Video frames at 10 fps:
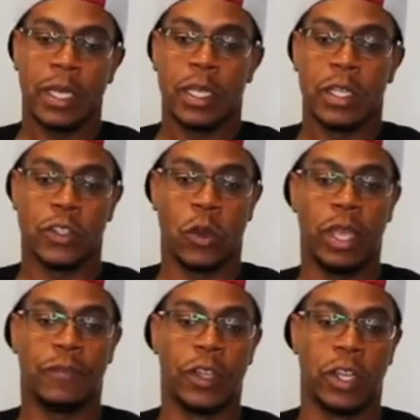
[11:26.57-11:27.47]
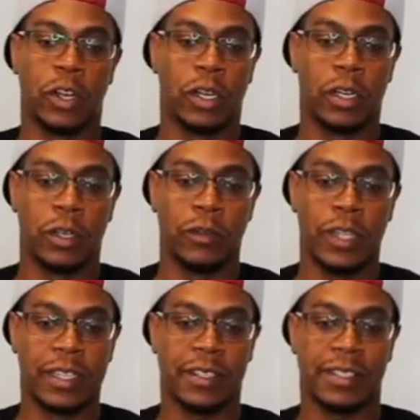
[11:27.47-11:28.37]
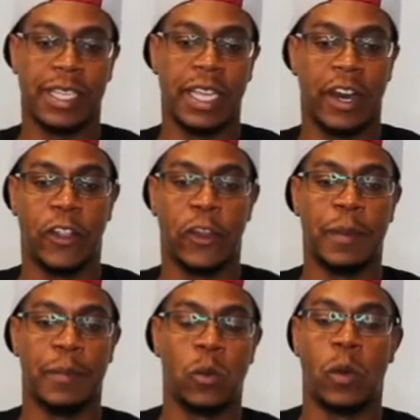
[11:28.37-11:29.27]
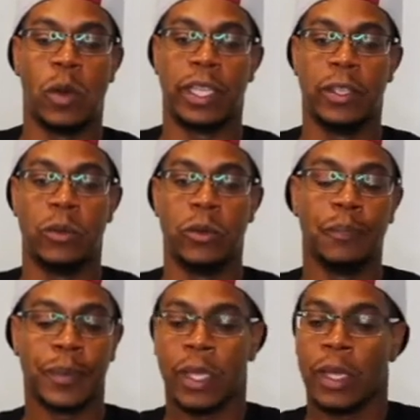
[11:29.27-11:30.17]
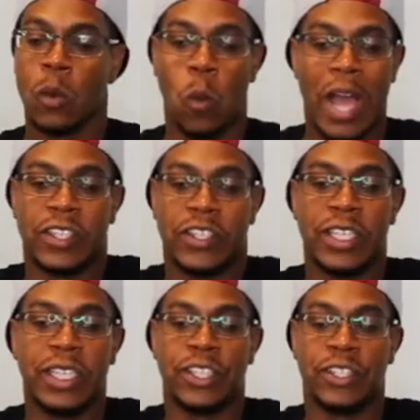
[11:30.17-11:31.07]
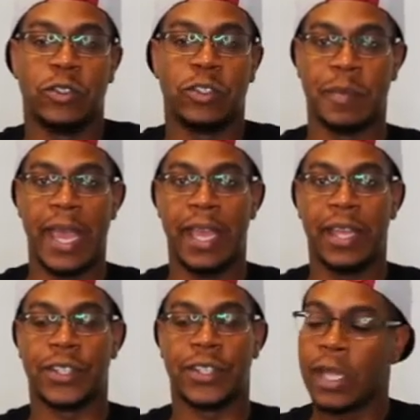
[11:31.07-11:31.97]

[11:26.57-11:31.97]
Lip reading: So if the girl doesn't see other people wanting you, why should she let you smash?